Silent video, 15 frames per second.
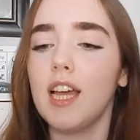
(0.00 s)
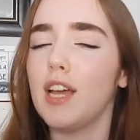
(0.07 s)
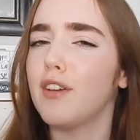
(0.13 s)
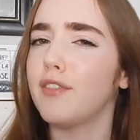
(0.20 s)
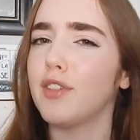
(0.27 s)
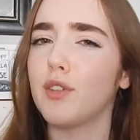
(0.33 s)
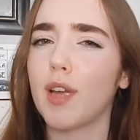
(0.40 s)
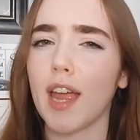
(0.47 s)

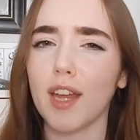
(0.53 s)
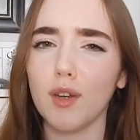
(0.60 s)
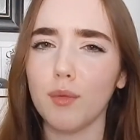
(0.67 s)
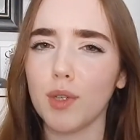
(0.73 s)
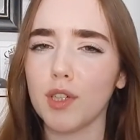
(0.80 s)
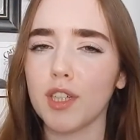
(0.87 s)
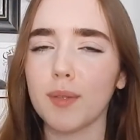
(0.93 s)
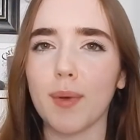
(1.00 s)
I feel kind of
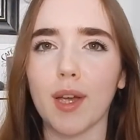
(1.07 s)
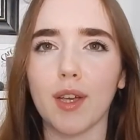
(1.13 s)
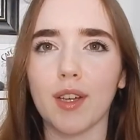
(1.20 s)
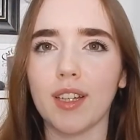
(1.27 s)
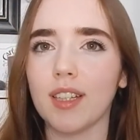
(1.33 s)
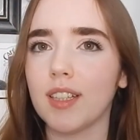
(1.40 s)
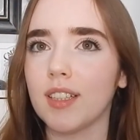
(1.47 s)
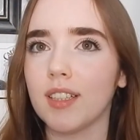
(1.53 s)
weird
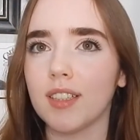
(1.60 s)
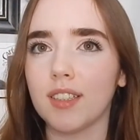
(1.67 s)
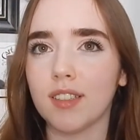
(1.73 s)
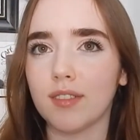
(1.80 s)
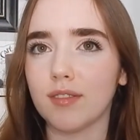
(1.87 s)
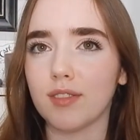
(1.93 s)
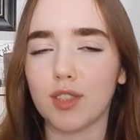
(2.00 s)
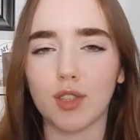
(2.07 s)
about
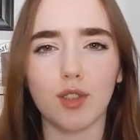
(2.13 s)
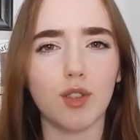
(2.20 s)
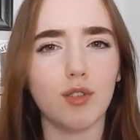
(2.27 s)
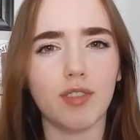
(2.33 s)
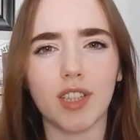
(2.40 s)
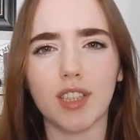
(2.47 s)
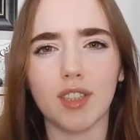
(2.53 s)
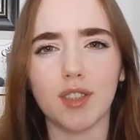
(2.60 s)
doing a whole
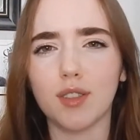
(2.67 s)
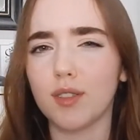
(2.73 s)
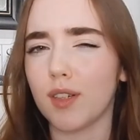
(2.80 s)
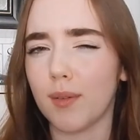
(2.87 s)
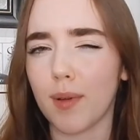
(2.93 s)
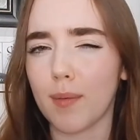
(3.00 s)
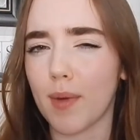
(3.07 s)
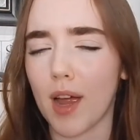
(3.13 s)
video
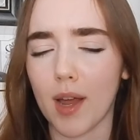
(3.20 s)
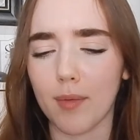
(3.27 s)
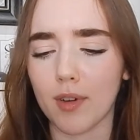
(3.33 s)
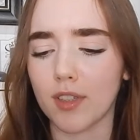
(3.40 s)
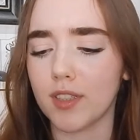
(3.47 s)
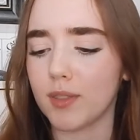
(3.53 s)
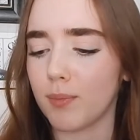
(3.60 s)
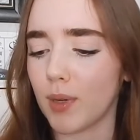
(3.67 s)
about my
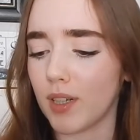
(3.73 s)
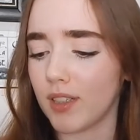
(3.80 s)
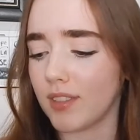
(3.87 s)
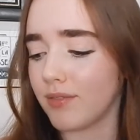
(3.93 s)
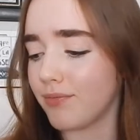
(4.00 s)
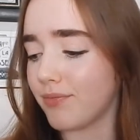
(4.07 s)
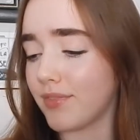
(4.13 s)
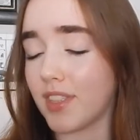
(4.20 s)
eyebrows, but
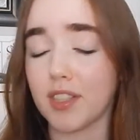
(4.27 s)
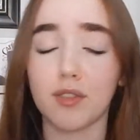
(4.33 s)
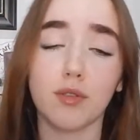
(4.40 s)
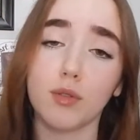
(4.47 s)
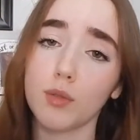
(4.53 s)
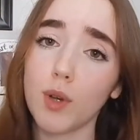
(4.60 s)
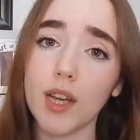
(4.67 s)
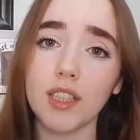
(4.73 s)
this was
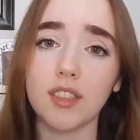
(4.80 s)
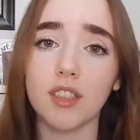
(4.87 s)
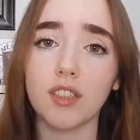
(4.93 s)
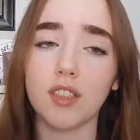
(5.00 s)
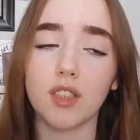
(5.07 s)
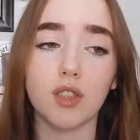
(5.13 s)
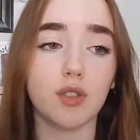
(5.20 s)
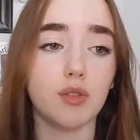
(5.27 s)
requested,
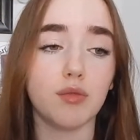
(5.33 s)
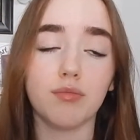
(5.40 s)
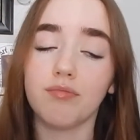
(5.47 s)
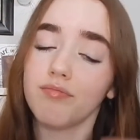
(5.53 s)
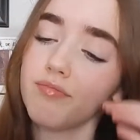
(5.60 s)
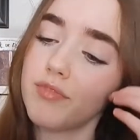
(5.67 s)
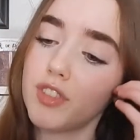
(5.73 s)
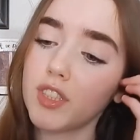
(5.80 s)
so
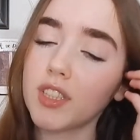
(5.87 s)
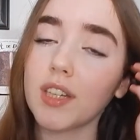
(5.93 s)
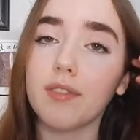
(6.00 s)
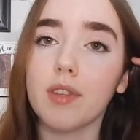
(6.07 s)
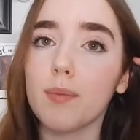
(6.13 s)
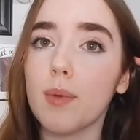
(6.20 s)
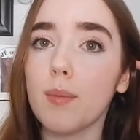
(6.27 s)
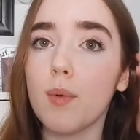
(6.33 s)
just
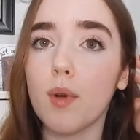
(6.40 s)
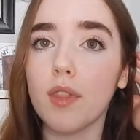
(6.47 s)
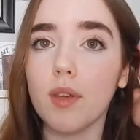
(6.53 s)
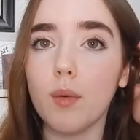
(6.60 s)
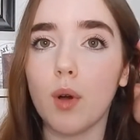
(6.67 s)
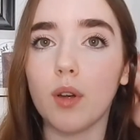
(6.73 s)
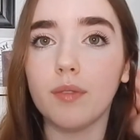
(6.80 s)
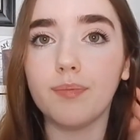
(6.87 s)
giving the people what they
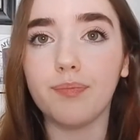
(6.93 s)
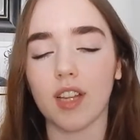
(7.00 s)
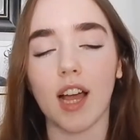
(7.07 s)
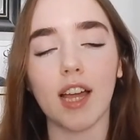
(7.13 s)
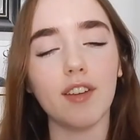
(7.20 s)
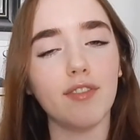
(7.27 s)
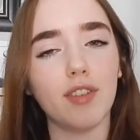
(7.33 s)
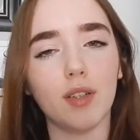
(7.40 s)
want.
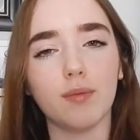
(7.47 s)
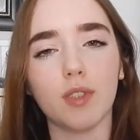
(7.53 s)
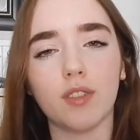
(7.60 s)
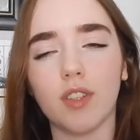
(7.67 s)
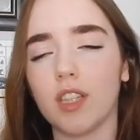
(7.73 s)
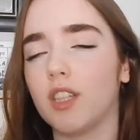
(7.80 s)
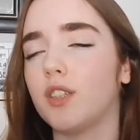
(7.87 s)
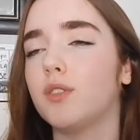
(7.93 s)
I've filmed this
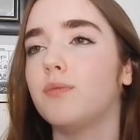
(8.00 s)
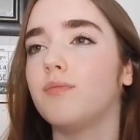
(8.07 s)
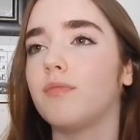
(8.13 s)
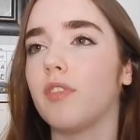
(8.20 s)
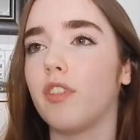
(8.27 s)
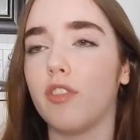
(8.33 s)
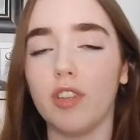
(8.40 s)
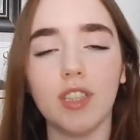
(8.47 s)
video
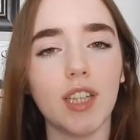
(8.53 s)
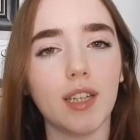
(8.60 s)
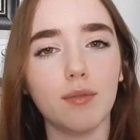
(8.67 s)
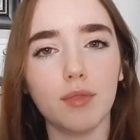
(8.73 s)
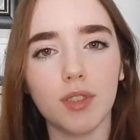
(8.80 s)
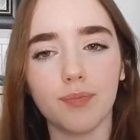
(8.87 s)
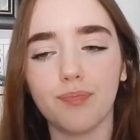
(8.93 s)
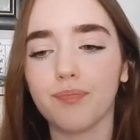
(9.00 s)
3
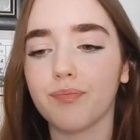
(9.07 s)
times.